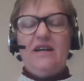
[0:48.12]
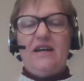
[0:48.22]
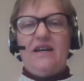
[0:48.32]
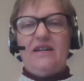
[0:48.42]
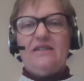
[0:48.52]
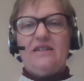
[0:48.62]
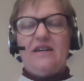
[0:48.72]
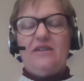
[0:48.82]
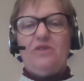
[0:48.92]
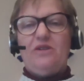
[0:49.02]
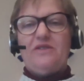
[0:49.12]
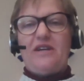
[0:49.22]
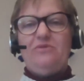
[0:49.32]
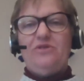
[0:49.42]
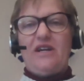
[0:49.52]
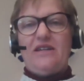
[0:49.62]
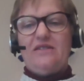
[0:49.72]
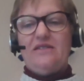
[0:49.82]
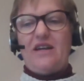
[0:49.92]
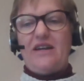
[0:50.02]
and I was able to
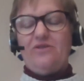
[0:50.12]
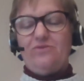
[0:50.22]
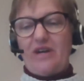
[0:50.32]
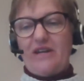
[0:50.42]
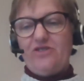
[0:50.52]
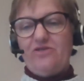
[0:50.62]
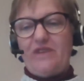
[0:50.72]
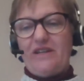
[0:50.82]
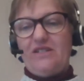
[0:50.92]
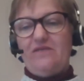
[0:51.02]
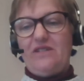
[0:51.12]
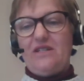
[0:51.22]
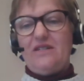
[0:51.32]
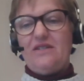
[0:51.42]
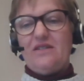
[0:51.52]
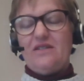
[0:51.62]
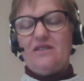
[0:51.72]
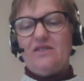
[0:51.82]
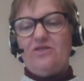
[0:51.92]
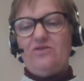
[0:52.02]
undertake a range of activities
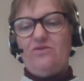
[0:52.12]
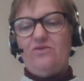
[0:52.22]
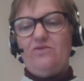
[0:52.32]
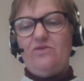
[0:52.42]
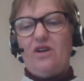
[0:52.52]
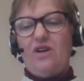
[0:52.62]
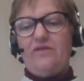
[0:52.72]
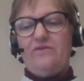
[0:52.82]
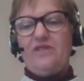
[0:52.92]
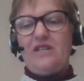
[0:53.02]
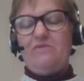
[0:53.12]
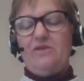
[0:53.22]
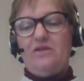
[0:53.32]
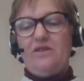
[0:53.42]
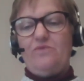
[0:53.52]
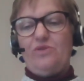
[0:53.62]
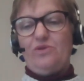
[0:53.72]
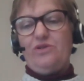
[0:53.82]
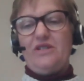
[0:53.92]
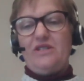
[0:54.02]
to kind of deepen and
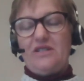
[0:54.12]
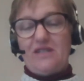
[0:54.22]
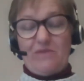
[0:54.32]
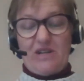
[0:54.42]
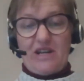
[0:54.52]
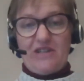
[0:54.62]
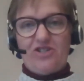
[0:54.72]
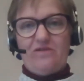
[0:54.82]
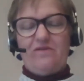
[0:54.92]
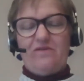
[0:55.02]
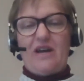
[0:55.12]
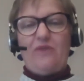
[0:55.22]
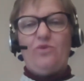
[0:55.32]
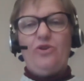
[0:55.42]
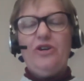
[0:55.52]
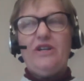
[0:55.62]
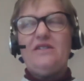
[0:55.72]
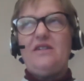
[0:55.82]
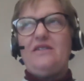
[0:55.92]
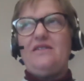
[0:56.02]
broaden the dissemination of that work
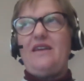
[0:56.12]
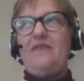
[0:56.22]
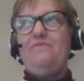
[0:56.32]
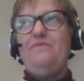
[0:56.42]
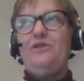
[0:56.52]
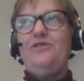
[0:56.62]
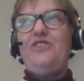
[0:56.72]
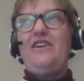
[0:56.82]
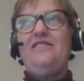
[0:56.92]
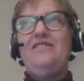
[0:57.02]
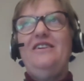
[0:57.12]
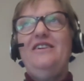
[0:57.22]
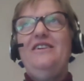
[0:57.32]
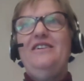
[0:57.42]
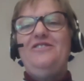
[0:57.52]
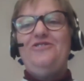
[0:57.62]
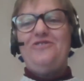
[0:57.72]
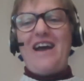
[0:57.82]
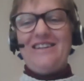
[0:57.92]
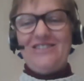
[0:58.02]
as that project
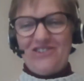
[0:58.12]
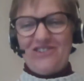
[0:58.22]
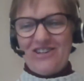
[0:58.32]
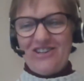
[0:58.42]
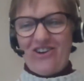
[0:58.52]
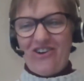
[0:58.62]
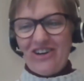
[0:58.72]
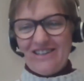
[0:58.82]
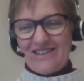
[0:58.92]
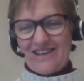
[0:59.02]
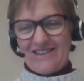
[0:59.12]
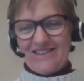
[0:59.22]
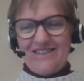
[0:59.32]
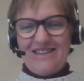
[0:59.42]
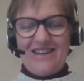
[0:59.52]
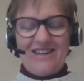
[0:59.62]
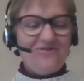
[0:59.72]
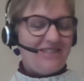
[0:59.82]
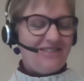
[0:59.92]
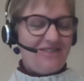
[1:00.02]
dragged on longer than I think
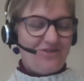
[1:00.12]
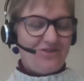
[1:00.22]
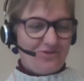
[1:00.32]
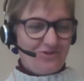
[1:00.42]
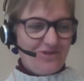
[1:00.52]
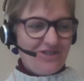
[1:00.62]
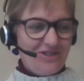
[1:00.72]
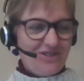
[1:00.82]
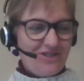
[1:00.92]
anyone thought.